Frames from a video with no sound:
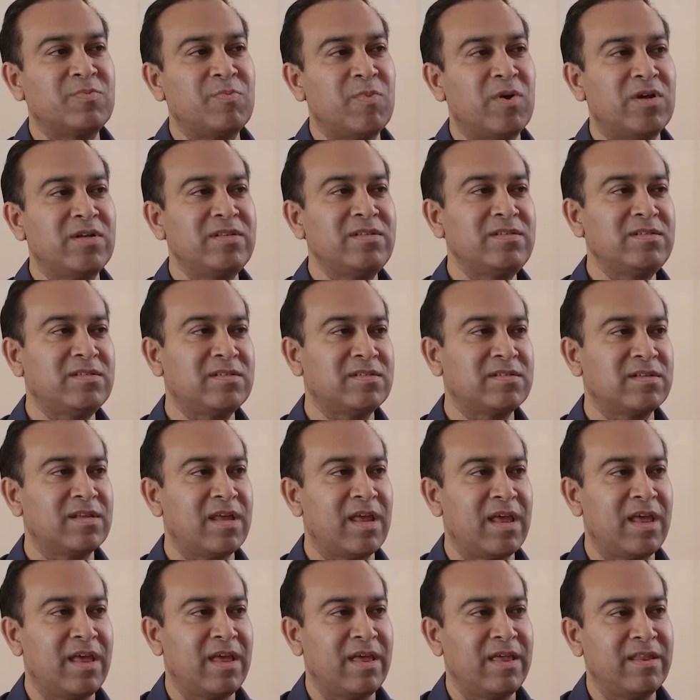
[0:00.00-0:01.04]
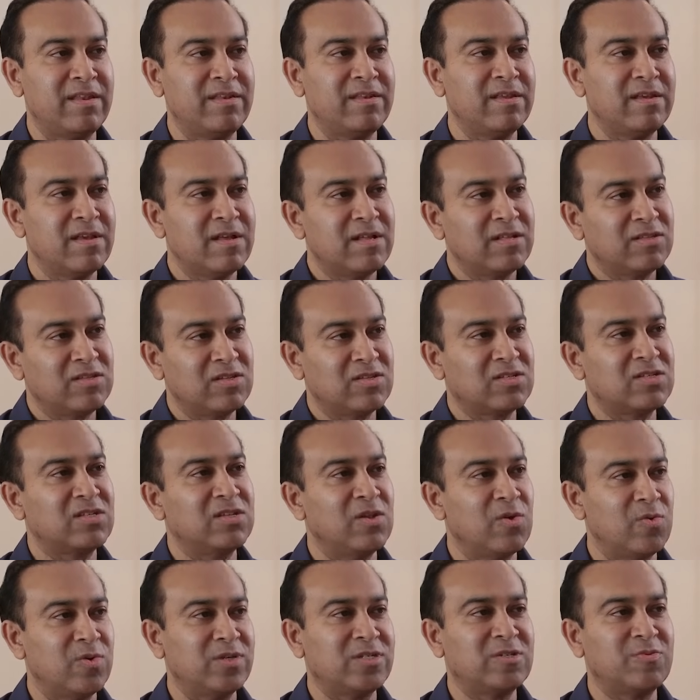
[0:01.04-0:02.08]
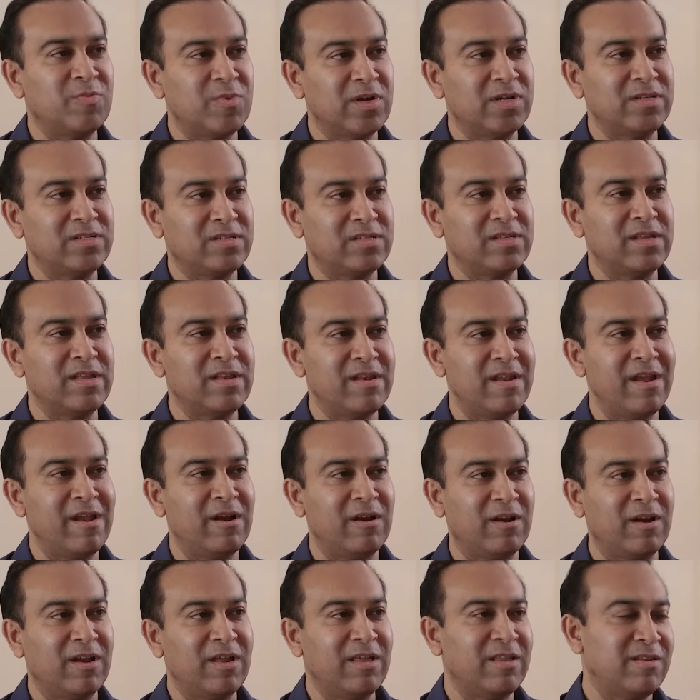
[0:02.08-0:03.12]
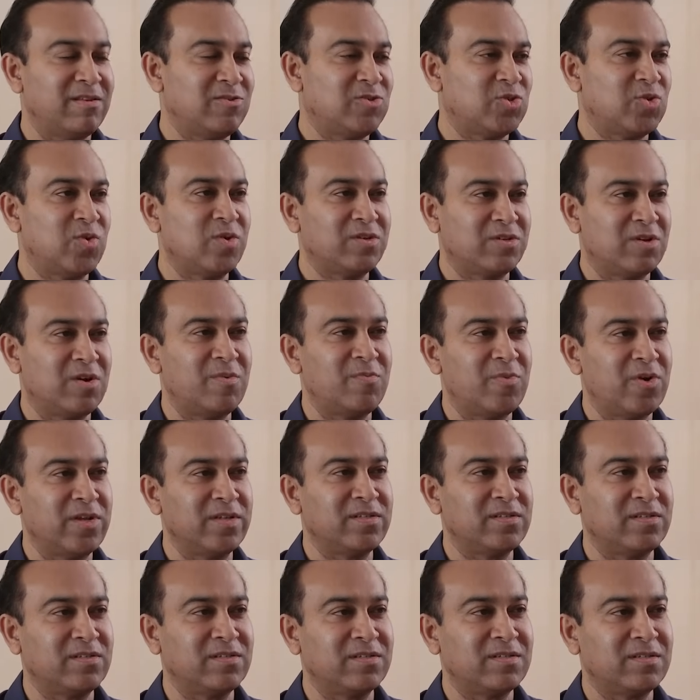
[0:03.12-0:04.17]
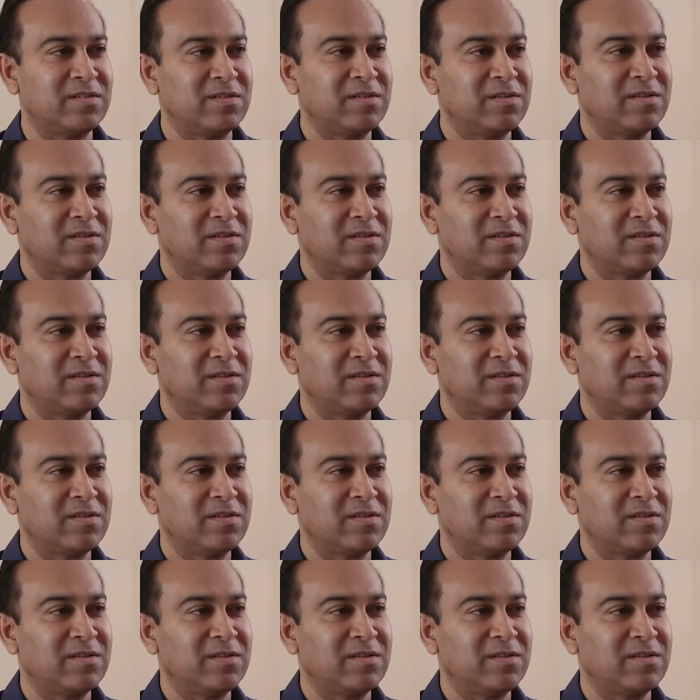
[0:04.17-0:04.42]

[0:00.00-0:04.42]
months and the slowest months in short-term rentals?